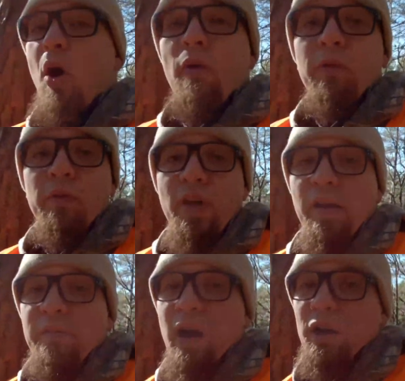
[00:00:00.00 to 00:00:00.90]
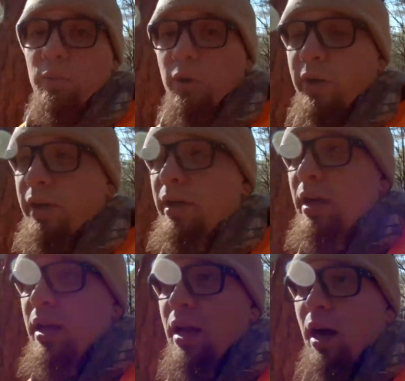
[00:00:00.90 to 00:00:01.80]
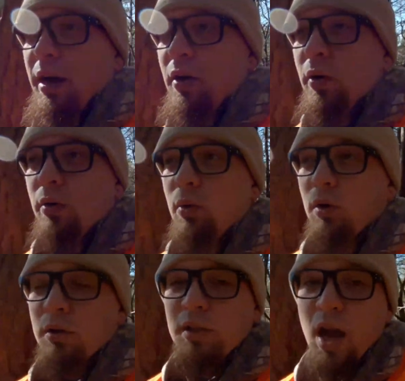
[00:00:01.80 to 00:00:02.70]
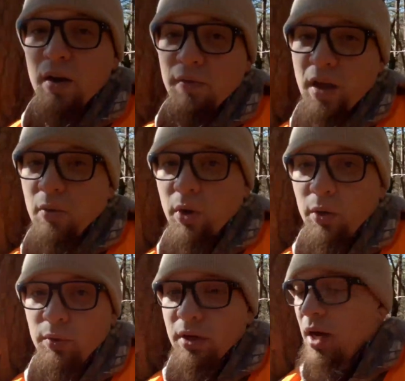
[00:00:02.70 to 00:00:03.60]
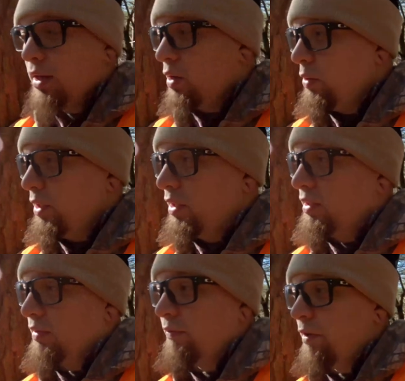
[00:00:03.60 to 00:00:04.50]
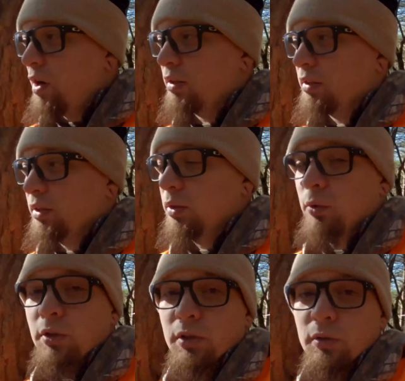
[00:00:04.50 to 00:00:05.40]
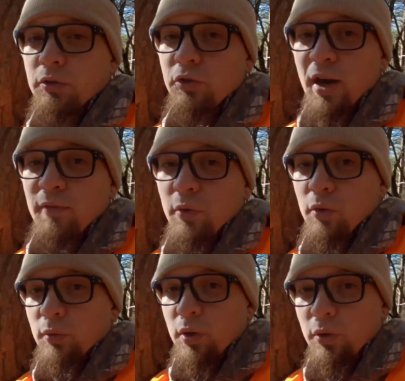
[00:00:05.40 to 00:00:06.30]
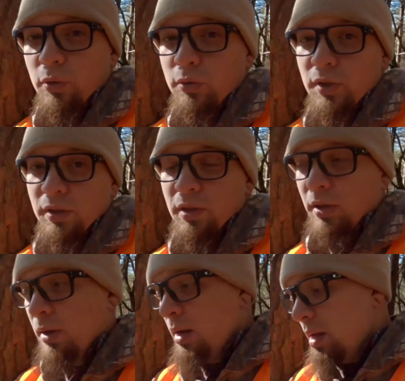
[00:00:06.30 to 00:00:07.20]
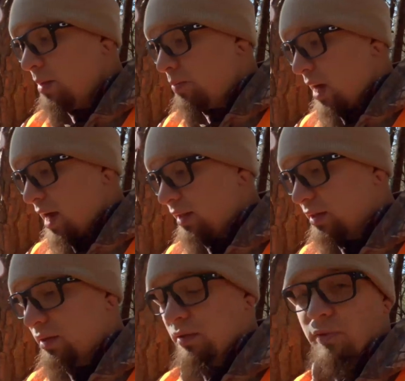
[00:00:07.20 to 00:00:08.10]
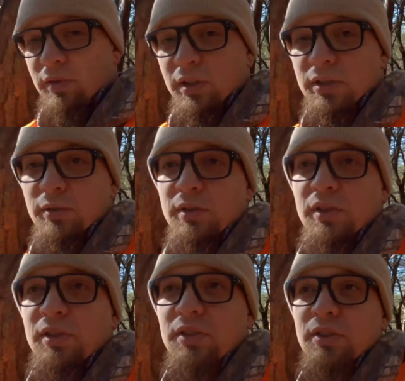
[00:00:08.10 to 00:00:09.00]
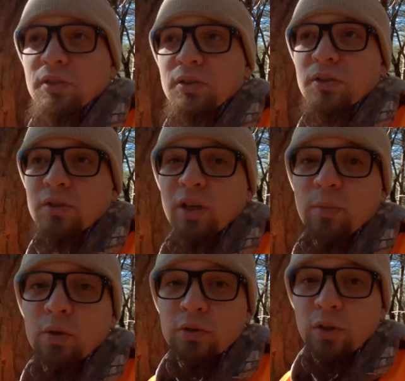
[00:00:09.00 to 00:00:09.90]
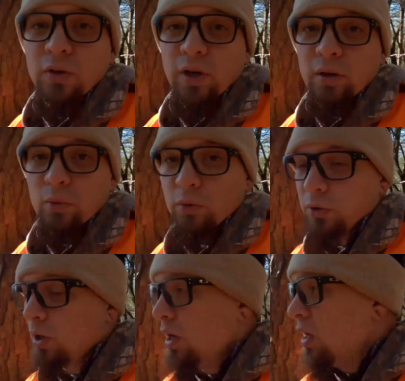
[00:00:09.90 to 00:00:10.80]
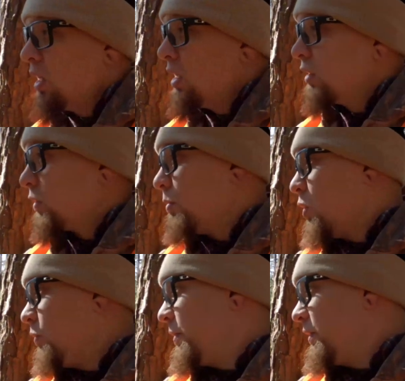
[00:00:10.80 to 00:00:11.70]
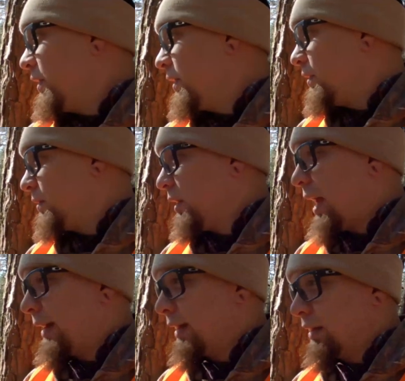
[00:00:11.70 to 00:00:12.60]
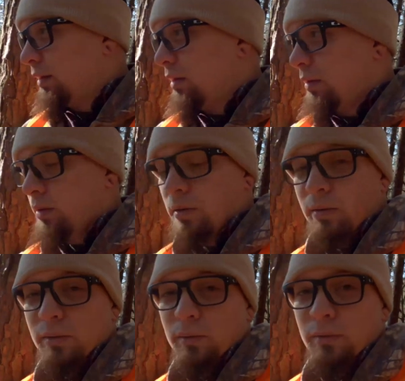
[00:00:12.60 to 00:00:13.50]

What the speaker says: off of that fire break. I know it works kind of that way with coyotes and foxes, where they'll travel the roads in the path of least resistance, just like most other animals. So I'm hoping that I can